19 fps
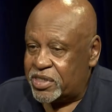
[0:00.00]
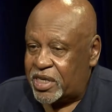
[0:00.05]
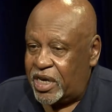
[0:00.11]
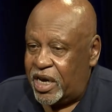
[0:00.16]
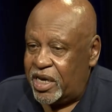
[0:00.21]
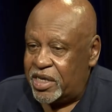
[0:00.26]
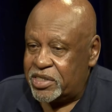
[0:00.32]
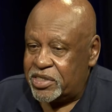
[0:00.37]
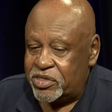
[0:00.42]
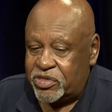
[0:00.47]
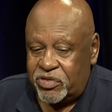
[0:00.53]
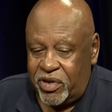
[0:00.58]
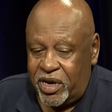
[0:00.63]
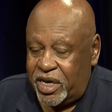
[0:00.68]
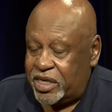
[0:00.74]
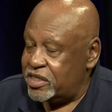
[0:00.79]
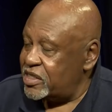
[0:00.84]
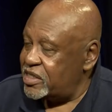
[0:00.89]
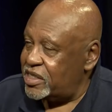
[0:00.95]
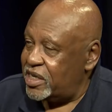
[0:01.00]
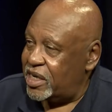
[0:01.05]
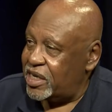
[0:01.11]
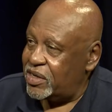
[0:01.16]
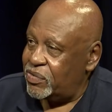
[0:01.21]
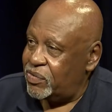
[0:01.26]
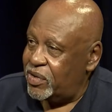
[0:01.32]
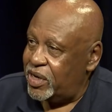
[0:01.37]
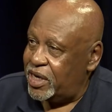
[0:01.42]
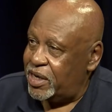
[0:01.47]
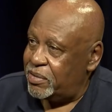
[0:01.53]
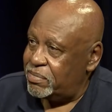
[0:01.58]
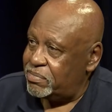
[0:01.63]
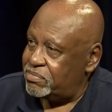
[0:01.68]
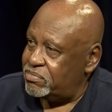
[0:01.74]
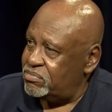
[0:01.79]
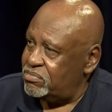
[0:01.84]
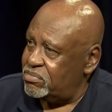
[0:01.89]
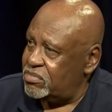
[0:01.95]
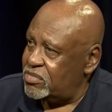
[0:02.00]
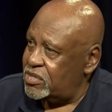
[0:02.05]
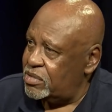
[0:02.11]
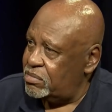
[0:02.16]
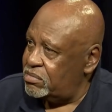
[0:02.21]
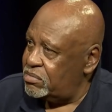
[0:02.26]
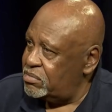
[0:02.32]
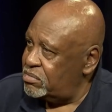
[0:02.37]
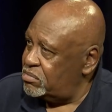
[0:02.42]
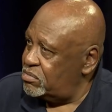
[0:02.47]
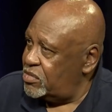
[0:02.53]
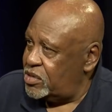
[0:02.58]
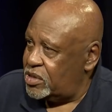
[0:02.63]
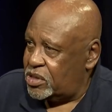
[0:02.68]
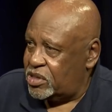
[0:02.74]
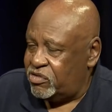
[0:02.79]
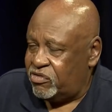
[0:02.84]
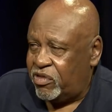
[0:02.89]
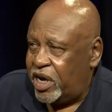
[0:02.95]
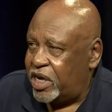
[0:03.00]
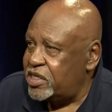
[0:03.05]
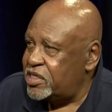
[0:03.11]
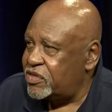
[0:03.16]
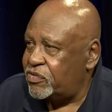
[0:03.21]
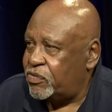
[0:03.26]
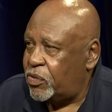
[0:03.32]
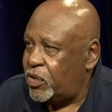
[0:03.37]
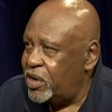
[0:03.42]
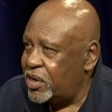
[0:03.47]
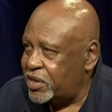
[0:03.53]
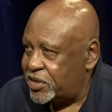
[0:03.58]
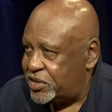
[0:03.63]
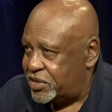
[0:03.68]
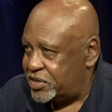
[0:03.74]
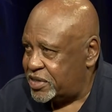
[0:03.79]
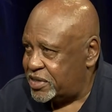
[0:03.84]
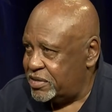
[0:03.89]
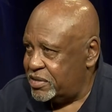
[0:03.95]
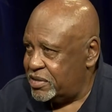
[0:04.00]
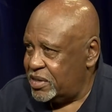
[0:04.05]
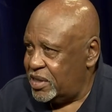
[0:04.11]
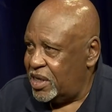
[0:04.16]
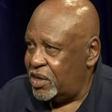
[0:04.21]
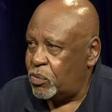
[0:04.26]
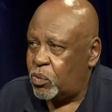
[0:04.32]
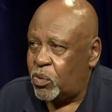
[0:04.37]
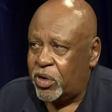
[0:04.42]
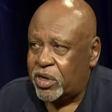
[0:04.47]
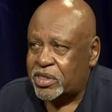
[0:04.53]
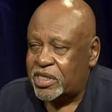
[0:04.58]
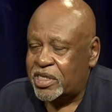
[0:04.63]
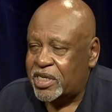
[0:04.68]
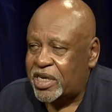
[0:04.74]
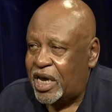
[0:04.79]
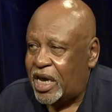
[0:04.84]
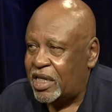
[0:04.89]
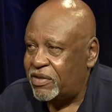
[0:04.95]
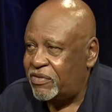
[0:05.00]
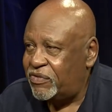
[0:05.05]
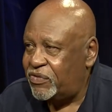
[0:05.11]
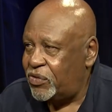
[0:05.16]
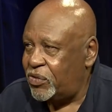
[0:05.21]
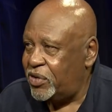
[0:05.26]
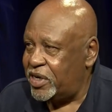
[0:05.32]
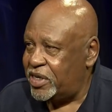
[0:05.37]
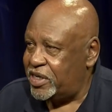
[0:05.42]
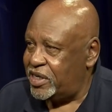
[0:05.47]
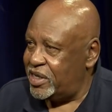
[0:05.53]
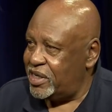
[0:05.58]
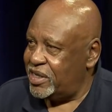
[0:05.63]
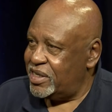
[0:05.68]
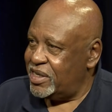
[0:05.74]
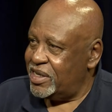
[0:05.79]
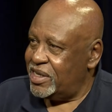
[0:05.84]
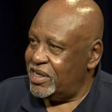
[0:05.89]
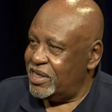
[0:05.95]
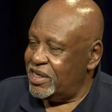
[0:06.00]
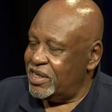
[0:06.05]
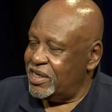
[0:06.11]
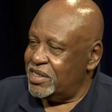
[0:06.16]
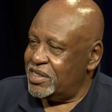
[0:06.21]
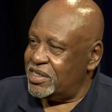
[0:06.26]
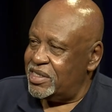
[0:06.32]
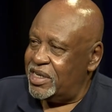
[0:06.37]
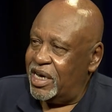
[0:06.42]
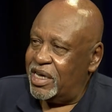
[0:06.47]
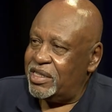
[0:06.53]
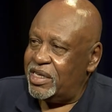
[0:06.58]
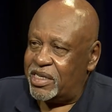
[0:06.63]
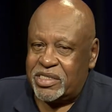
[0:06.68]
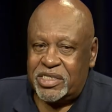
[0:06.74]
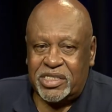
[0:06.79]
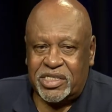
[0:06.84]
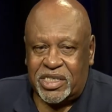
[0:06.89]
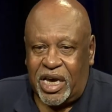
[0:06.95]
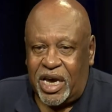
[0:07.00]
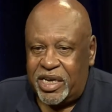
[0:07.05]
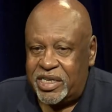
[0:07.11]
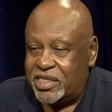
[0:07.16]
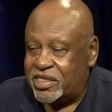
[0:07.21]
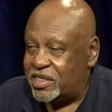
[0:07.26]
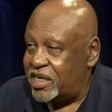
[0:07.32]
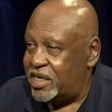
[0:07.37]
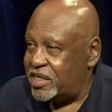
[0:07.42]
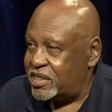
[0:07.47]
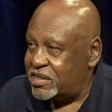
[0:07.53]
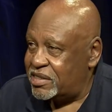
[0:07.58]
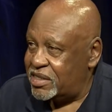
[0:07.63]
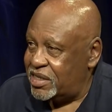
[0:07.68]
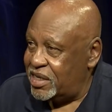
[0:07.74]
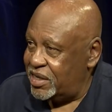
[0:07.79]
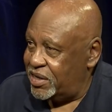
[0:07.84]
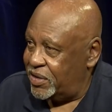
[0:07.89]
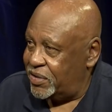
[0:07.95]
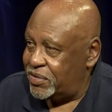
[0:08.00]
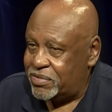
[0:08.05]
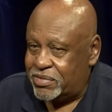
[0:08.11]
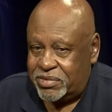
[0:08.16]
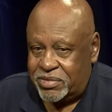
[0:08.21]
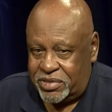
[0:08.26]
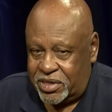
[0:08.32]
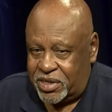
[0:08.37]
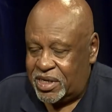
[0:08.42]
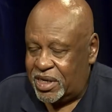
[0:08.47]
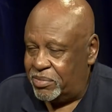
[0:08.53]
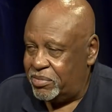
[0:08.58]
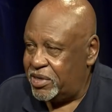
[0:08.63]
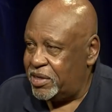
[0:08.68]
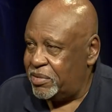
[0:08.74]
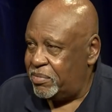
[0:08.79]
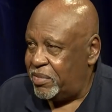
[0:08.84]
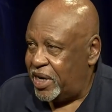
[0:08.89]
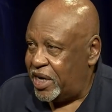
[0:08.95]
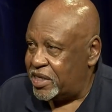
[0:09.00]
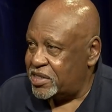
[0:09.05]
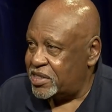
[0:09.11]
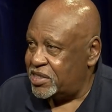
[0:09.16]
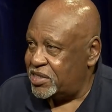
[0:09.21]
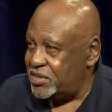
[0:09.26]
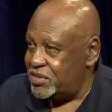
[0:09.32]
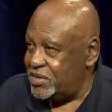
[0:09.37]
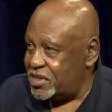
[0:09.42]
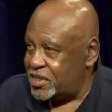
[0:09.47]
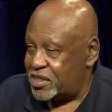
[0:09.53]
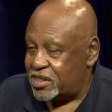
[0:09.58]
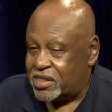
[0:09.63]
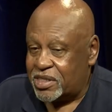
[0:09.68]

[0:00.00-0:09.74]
guys are trying to take away the rights of workers. It worked in California. Right. So now they decided that you know they're coming to Massachusetts. Yeah,